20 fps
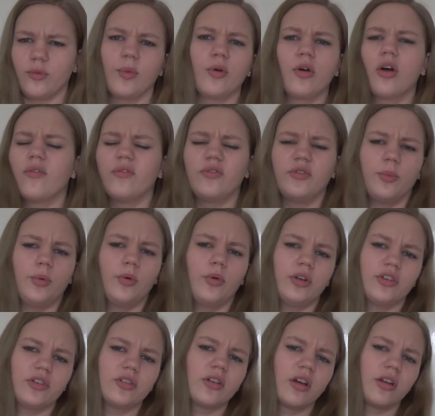comfortable. I
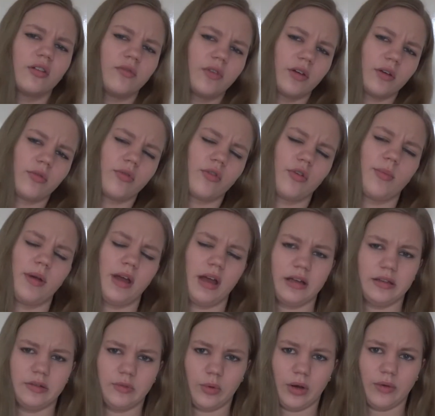just kind of like throw my
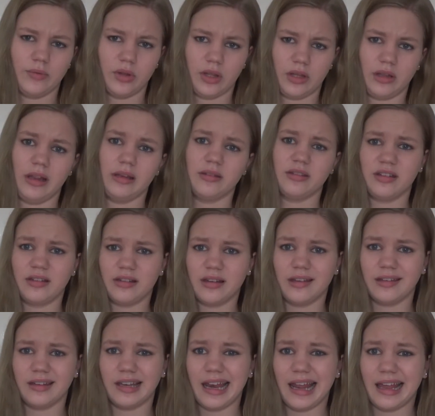hands wherever they
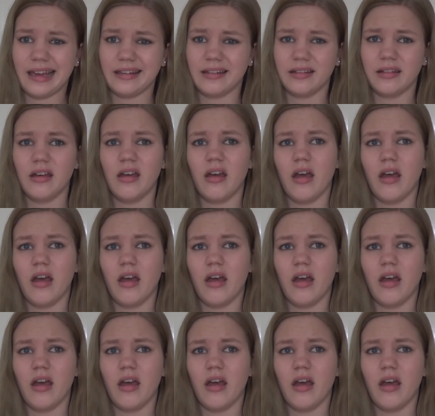tend to land.